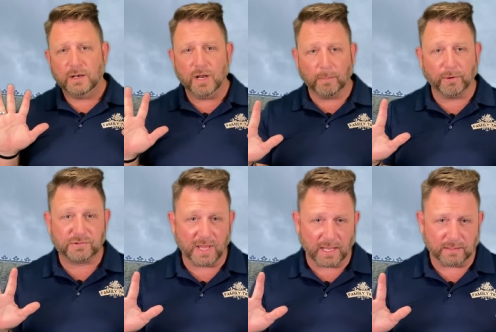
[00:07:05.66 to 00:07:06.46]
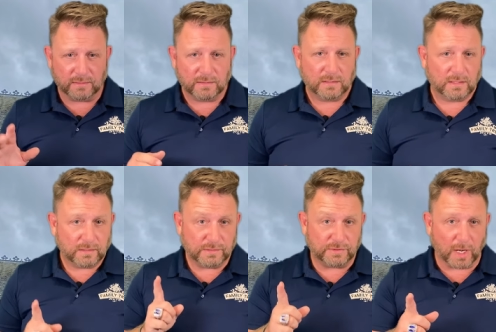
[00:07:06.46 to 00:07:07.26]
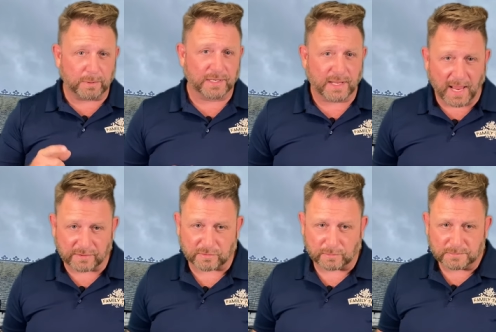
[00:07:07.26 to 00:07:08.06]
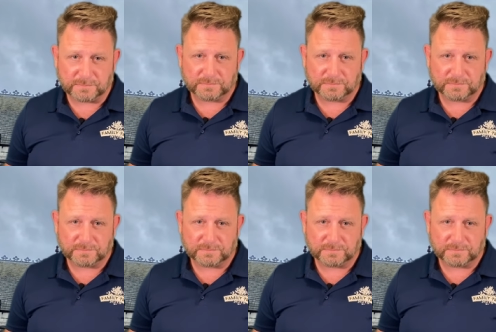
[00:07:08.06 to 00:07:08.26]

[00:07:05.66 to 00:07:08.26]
Number 10, Dublin Castle.